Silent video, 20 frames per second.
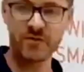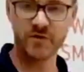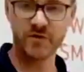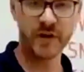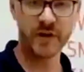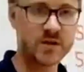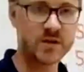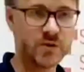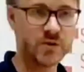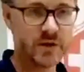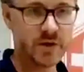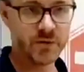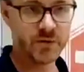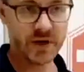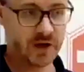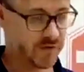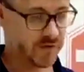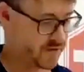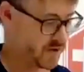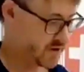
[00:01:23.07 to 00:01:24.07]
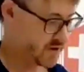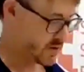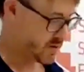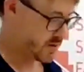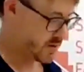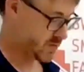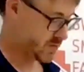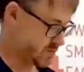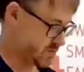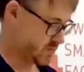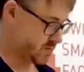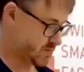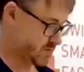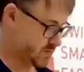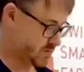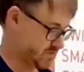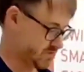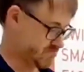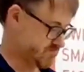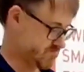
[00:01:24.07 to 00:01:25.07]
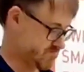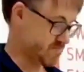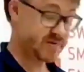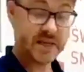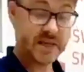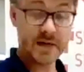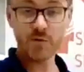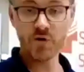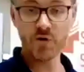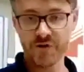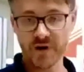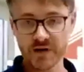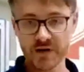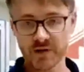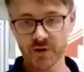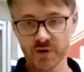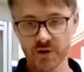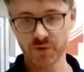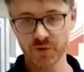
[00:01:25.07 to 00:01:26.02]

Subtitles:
a factory, we have a demo factory.